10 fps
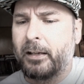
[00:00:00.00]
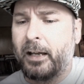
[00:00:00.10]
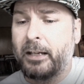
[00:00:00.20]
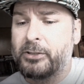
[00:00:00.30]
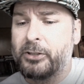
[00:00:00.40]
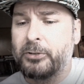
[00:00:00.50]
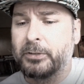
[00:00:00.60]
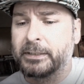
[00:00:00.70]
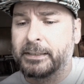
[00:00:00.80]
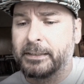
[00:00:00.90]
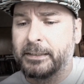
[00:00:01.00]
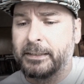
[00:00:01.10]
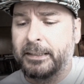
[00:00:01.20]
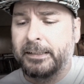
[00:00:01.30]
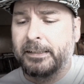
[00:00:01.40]
I choose
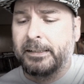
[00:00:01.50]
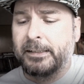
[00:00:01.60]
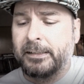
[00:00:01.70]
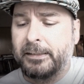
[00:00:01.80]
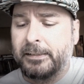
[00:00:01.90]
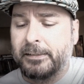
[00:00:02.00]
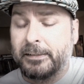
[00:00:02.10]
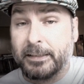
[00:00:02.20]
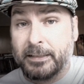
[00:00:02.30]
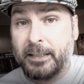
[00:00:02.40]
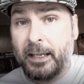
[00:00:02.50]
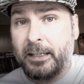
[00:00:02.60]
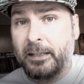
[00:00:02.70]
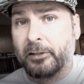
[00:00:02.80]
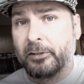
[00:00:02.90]
to stay
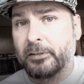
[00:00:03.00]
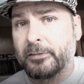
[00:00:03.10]
here